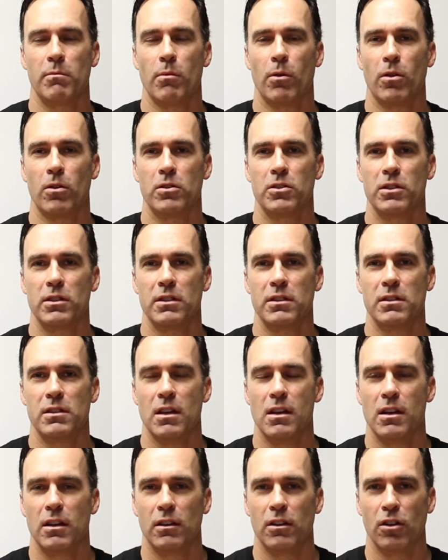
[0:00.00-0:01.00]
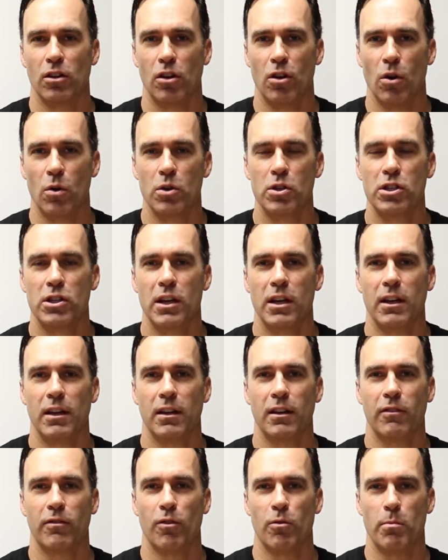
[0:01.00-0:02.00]
margins,
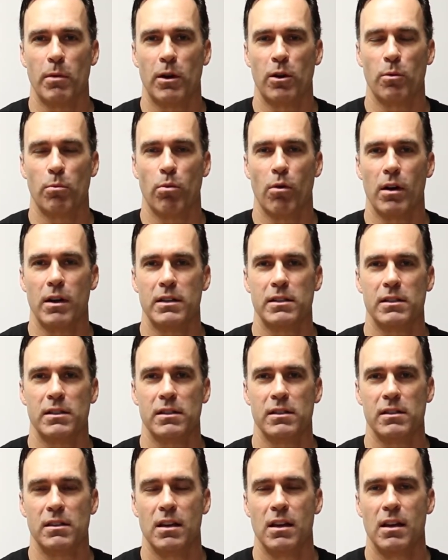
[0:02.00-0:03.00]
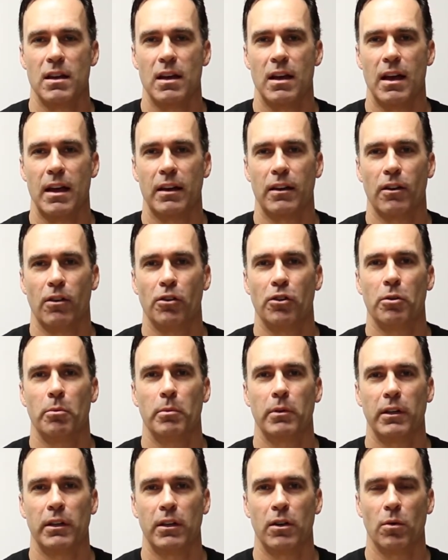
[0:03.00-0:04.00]
negotiating for better prices, and
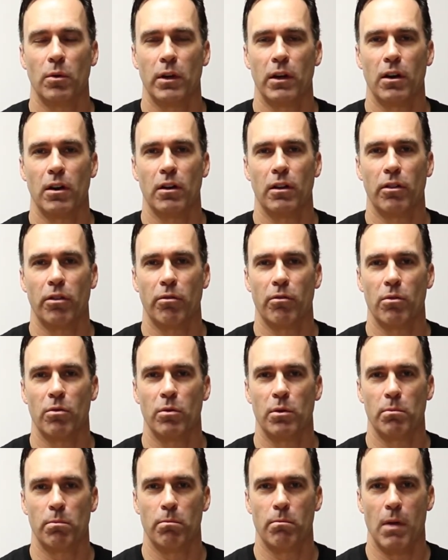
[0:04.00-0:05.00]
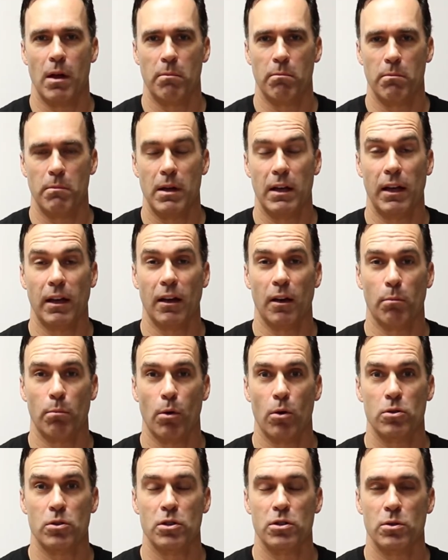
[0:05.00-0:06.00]
ultimately going on through and making a
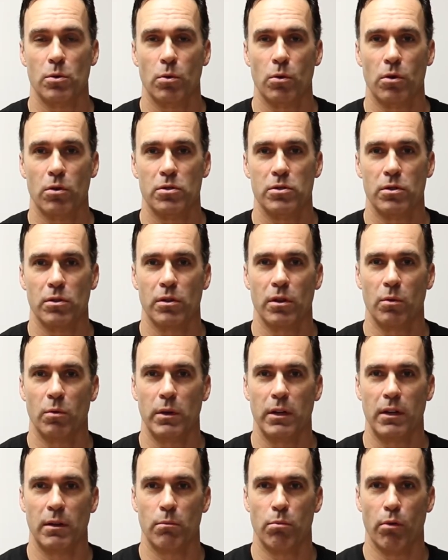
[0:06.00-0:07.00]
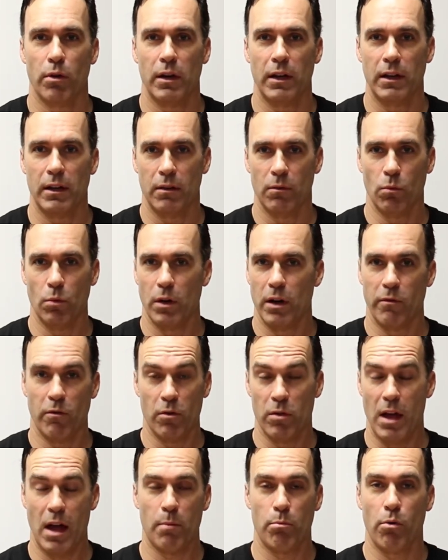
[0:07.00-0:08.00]
purchase order so that we could bring in whatever
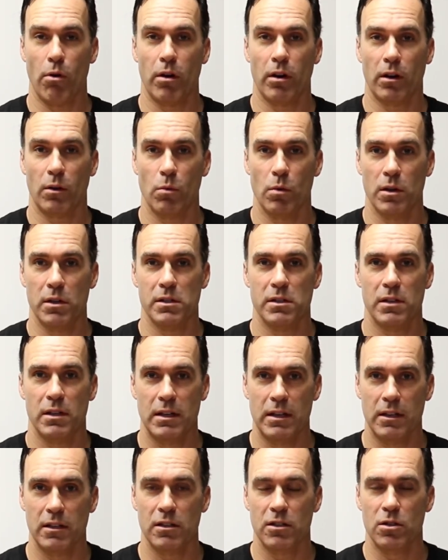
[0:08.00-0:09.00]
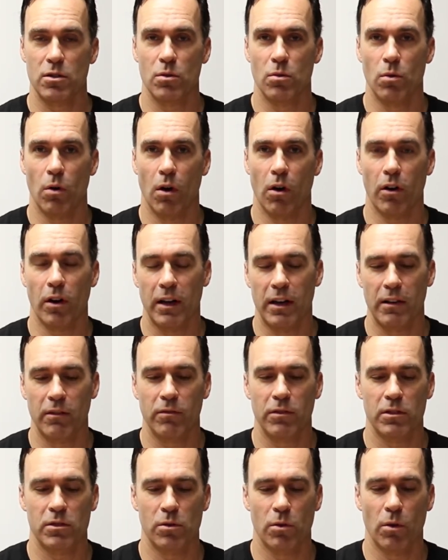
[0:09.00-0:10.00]
that product was into our
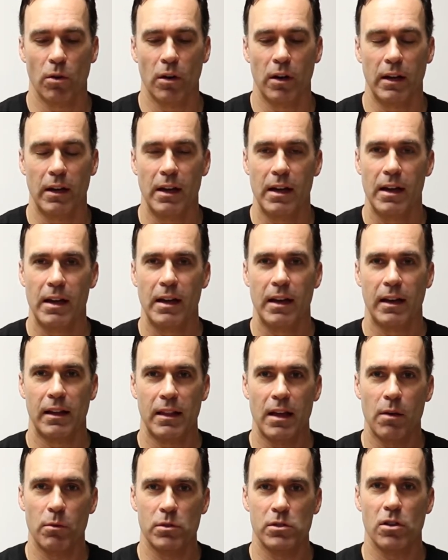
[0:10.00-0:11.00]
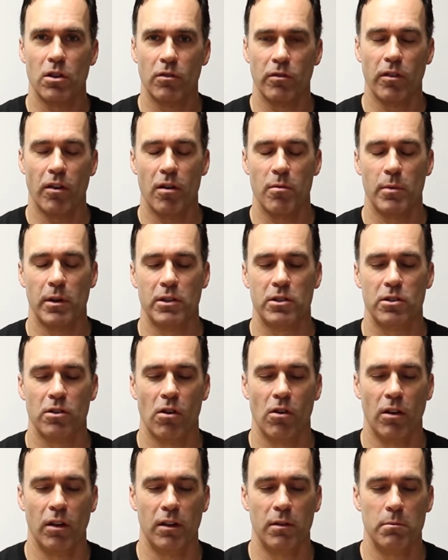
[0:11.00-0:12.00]
inventory. And that was all very much
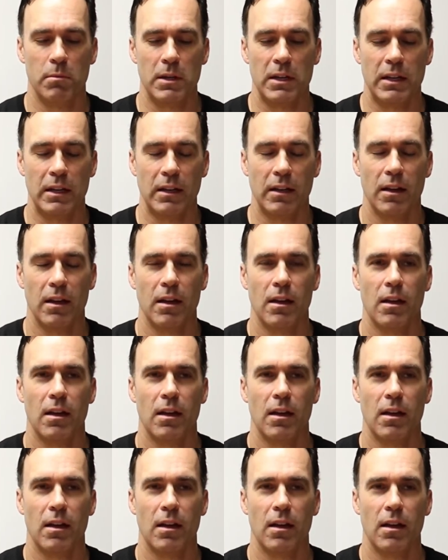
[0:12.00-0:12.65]
on me.